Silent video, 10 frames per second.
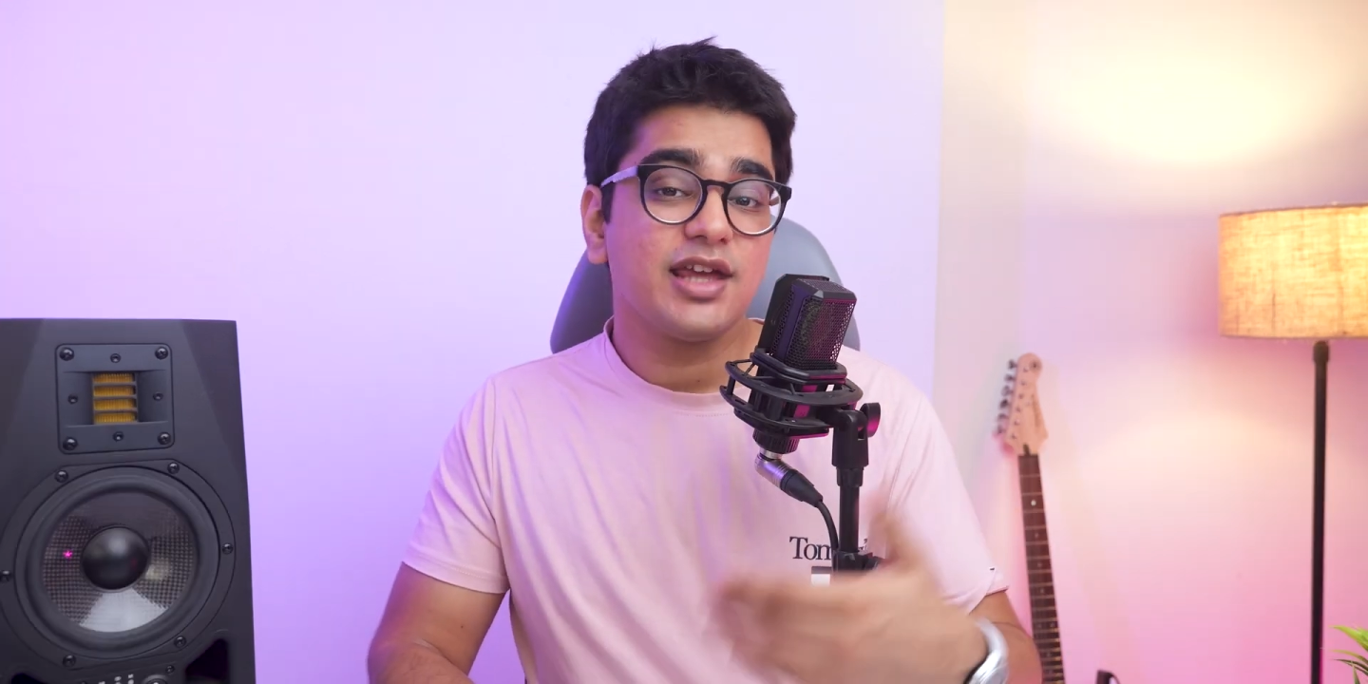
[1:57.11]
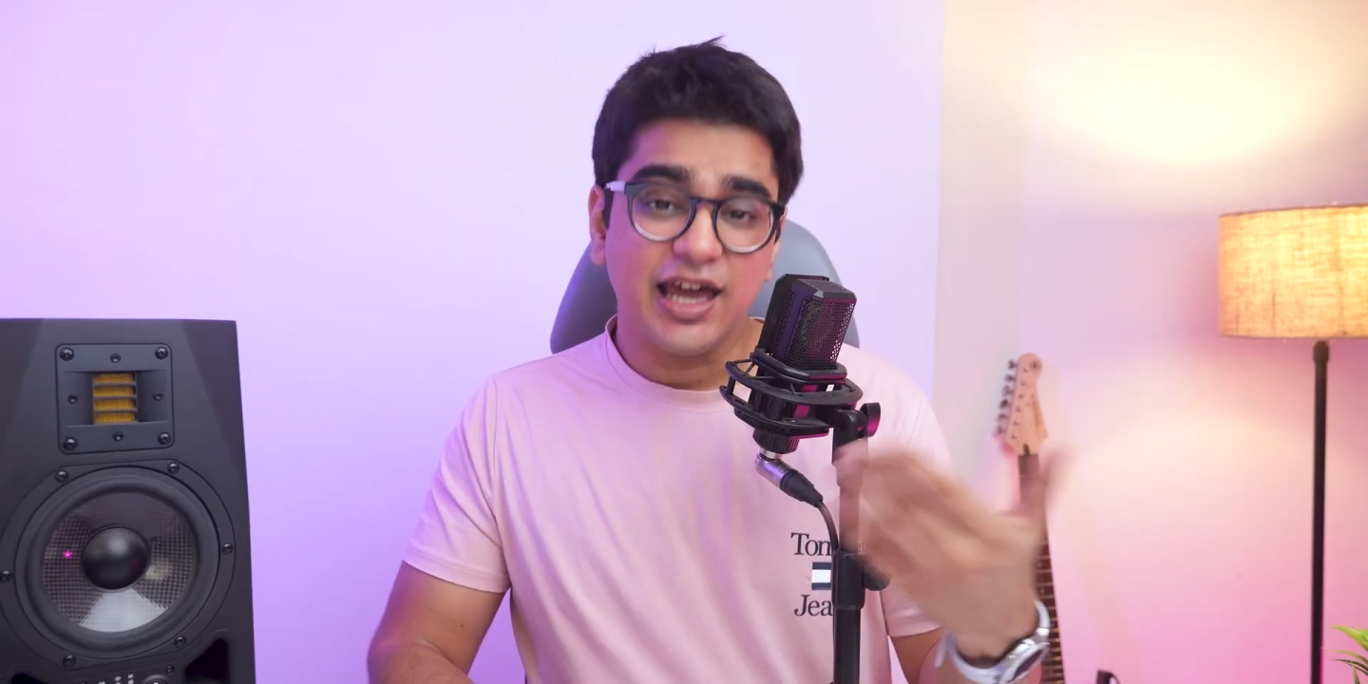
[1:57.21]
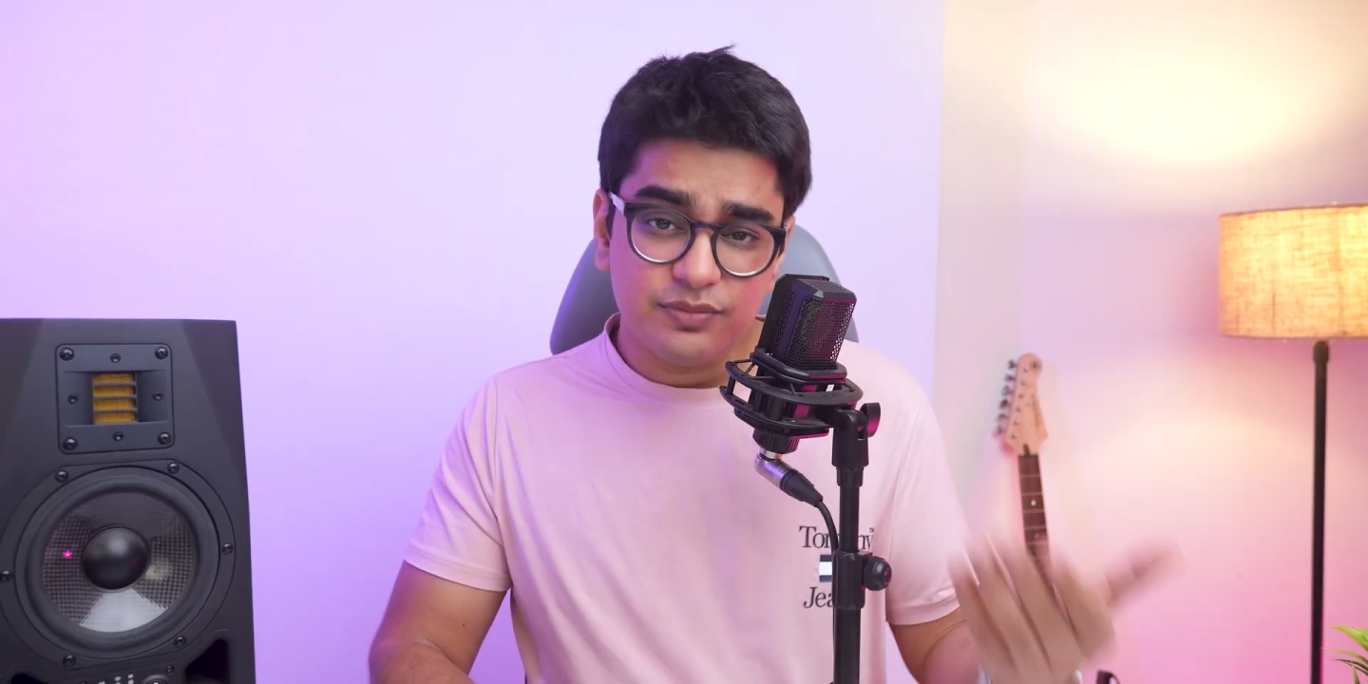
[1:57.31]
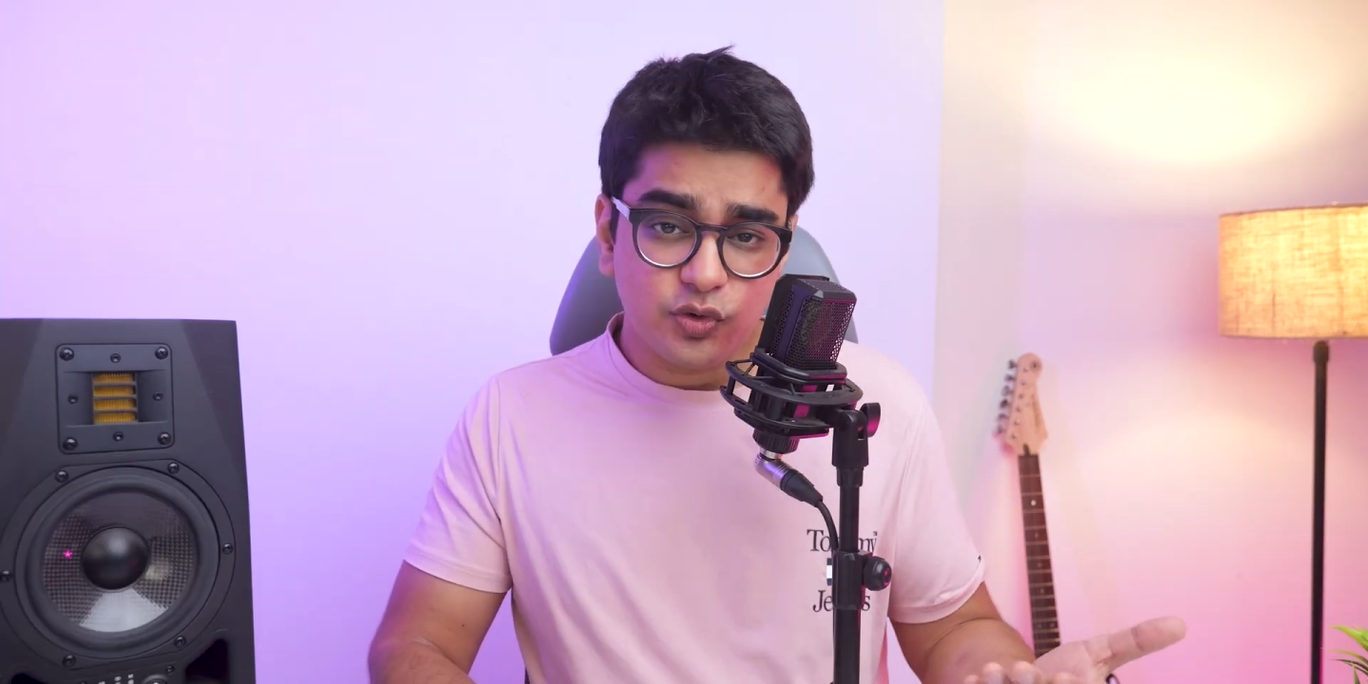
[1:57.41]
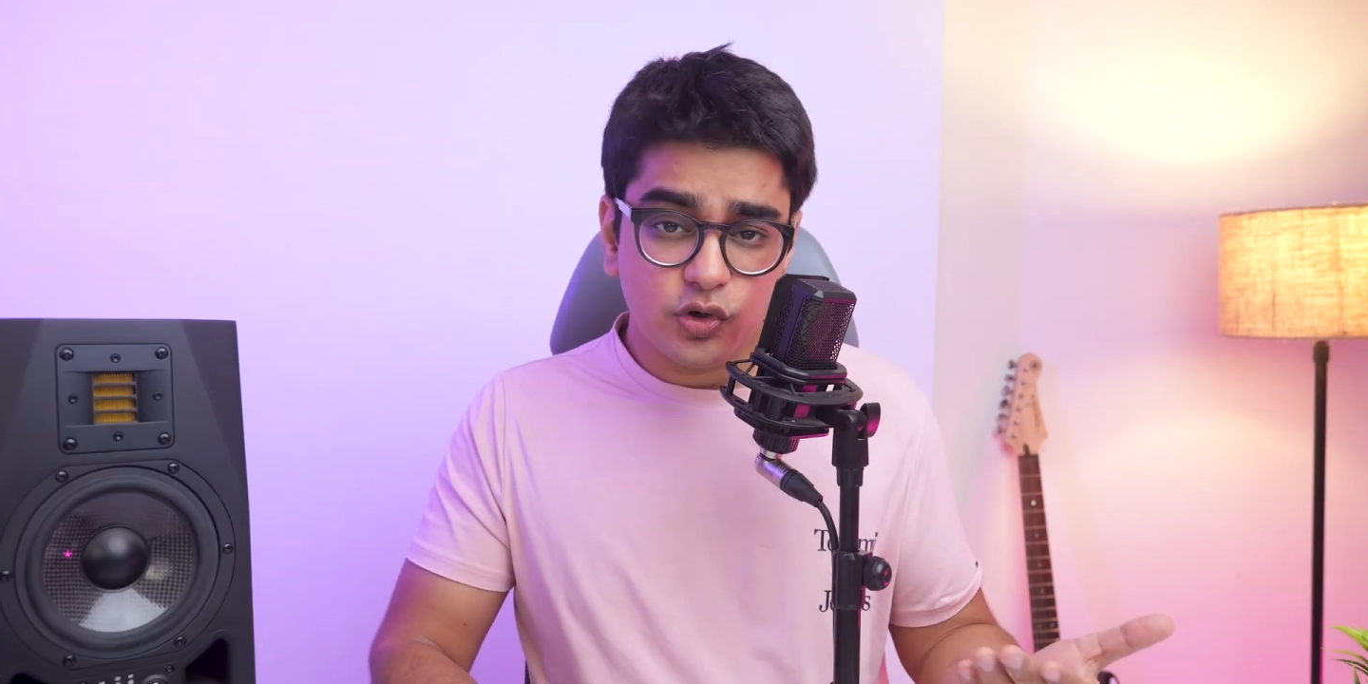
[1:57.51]

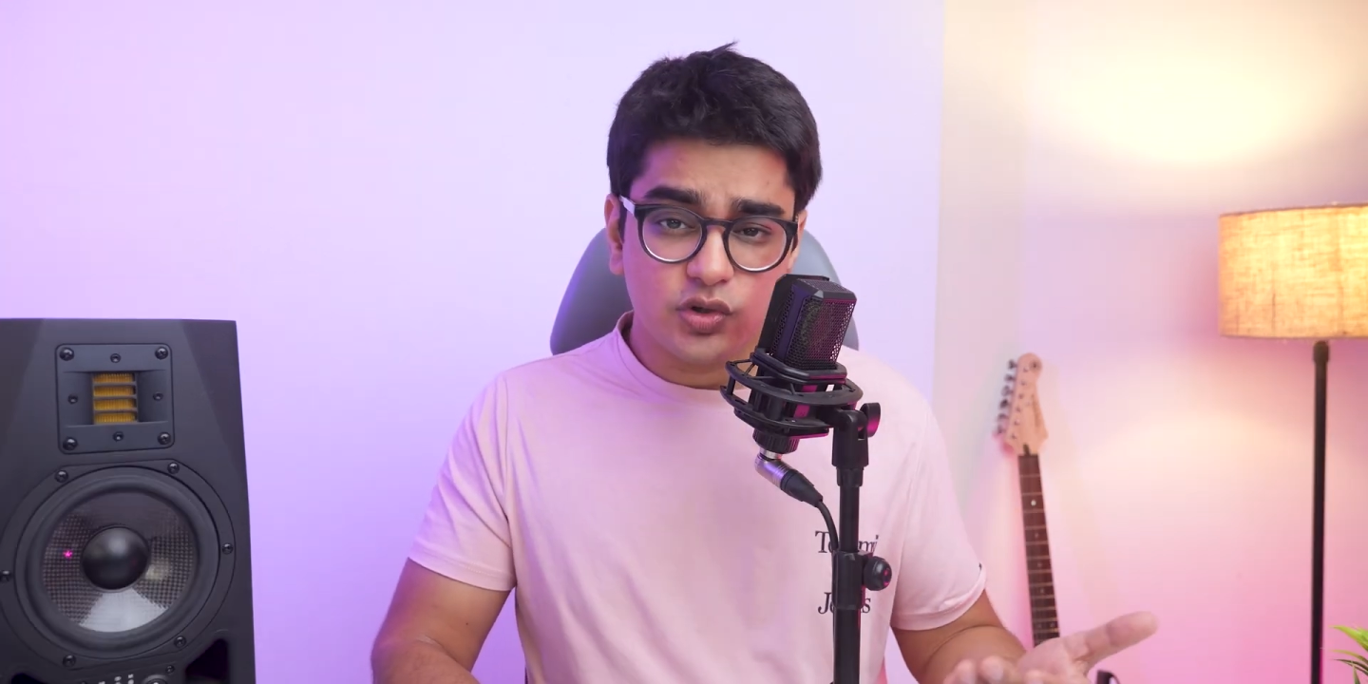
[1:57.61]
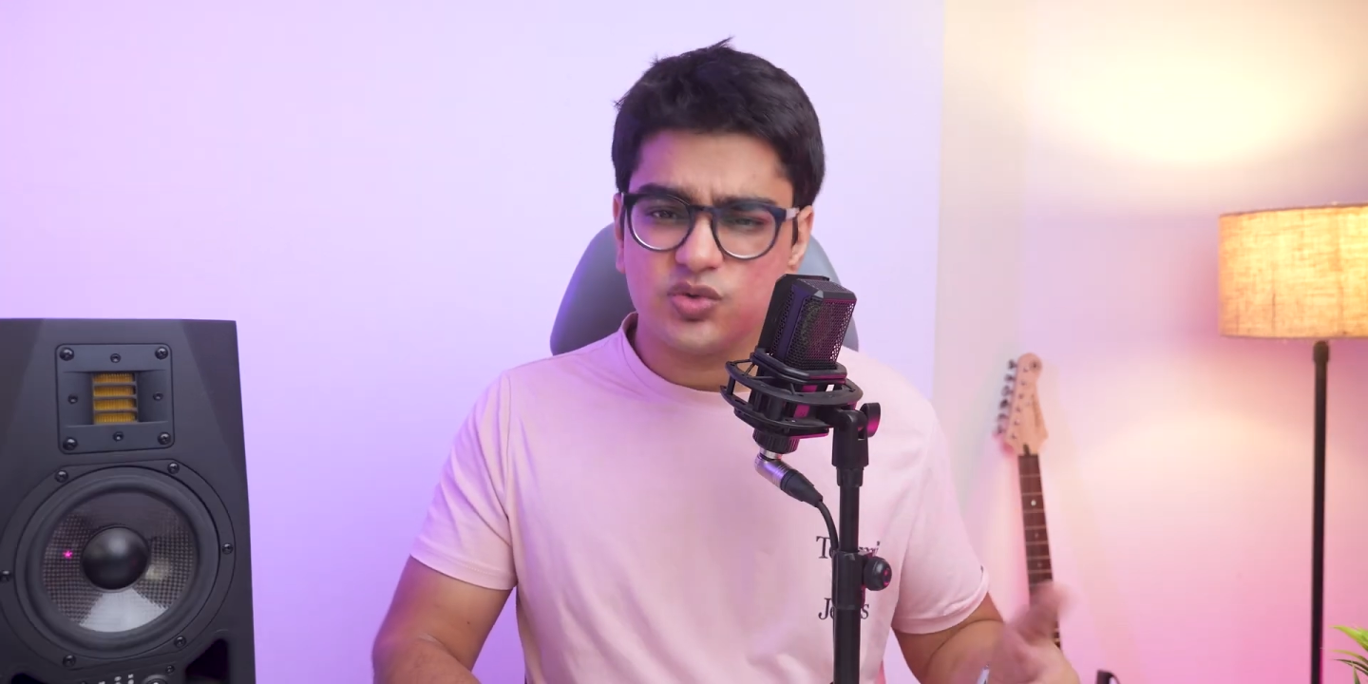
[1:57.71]
can produce